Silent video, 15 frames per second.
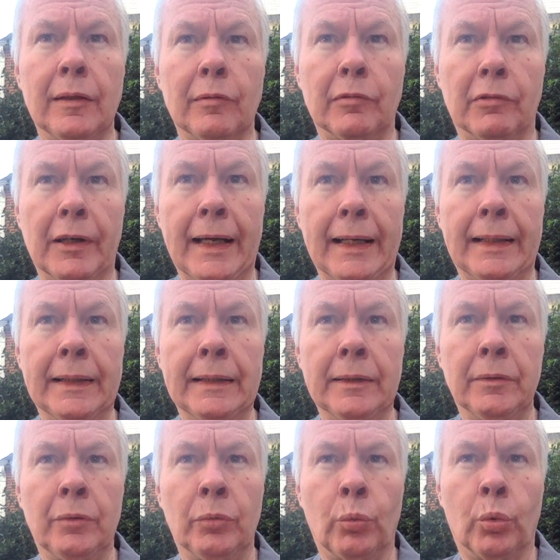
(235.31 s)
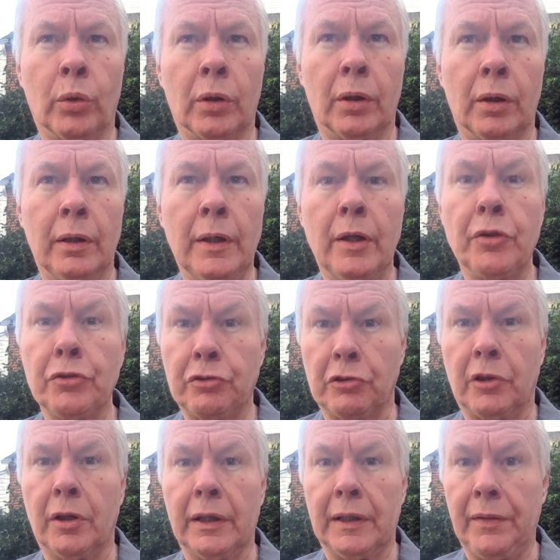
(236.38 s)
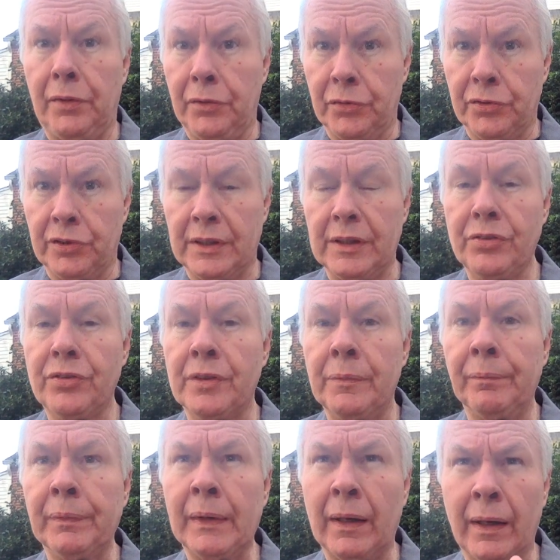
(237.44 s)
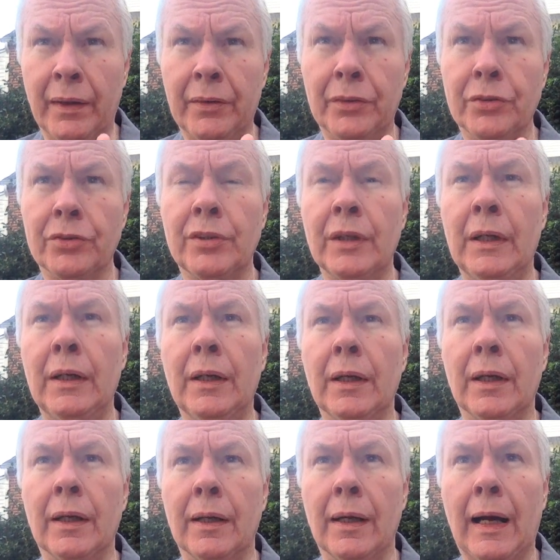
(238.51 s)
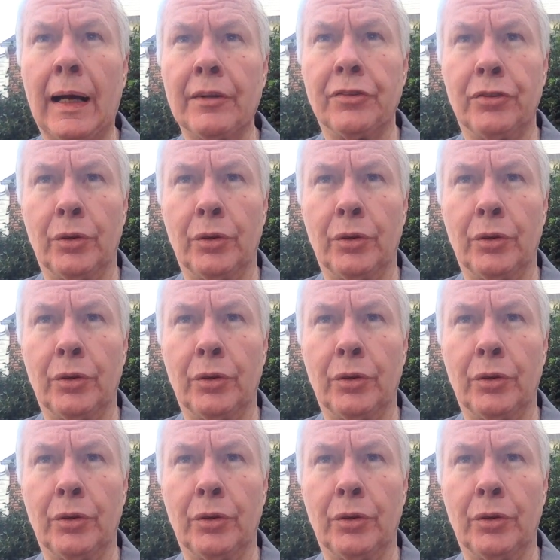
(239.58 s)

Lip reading: Reagan were strong enthusiasts. Others, not